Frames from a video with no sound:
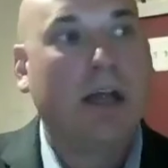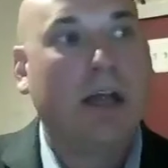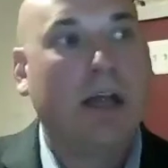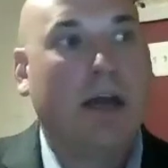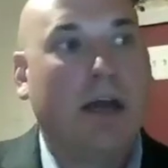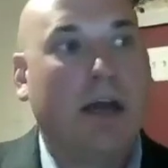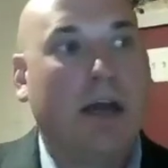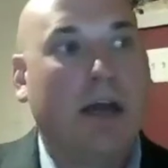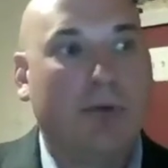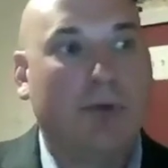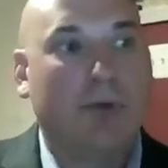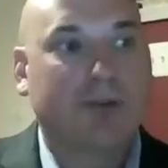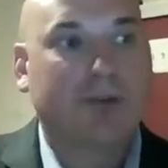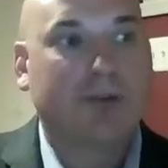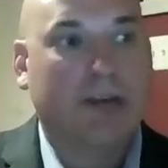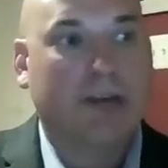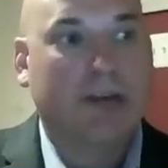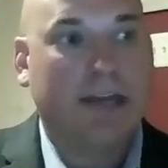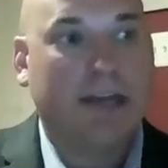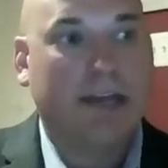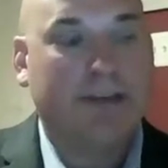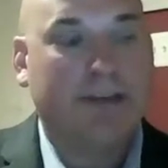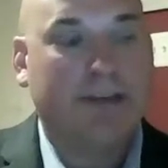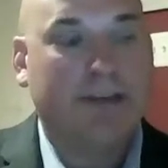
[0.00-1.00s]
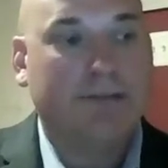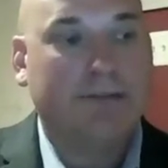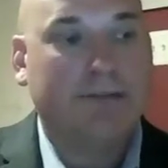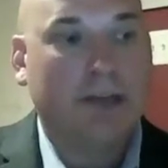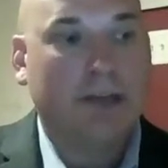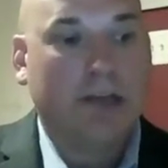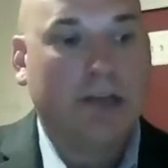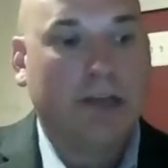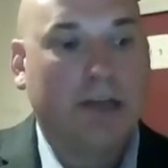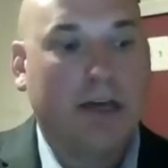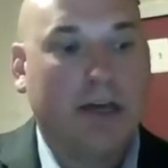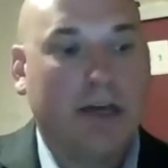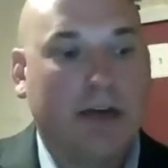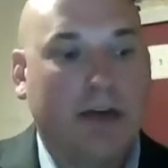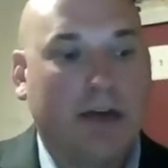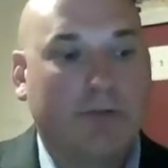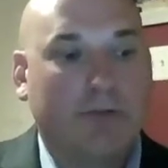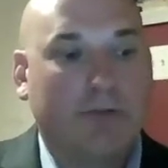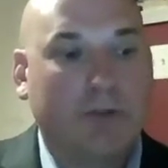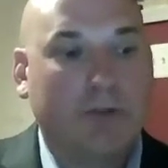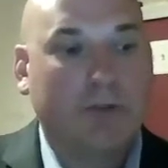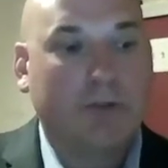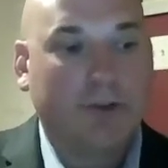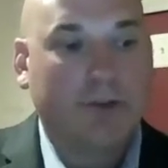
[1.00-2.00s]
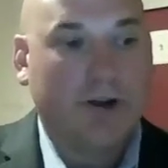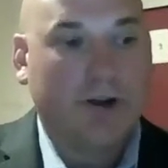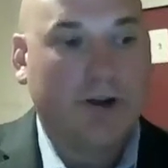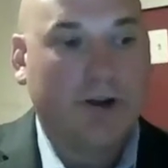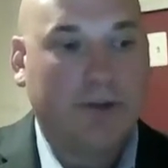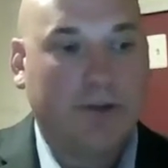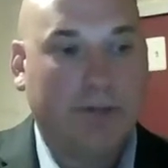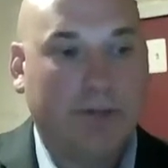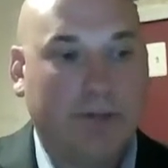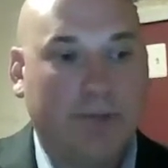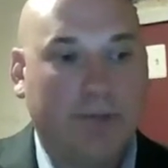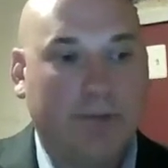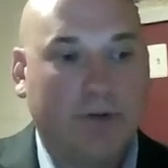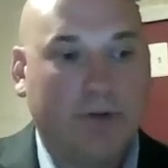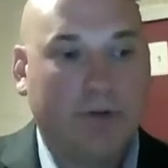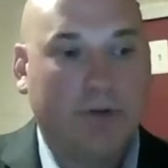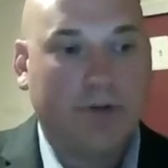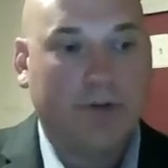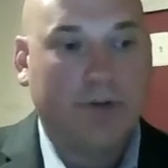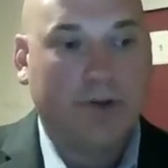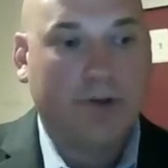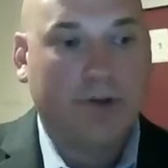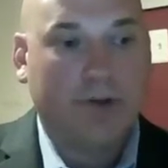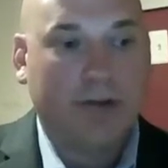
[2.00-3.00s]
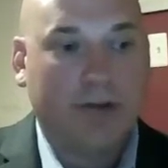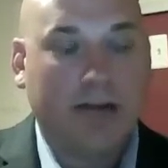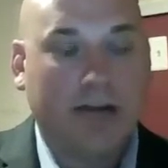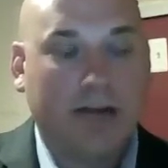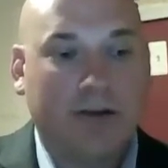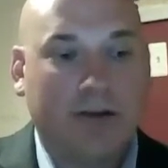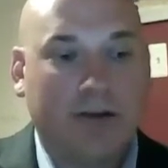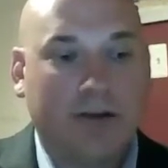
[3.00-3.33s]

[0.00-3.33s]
I mean, we would try and really talk to people on the ground,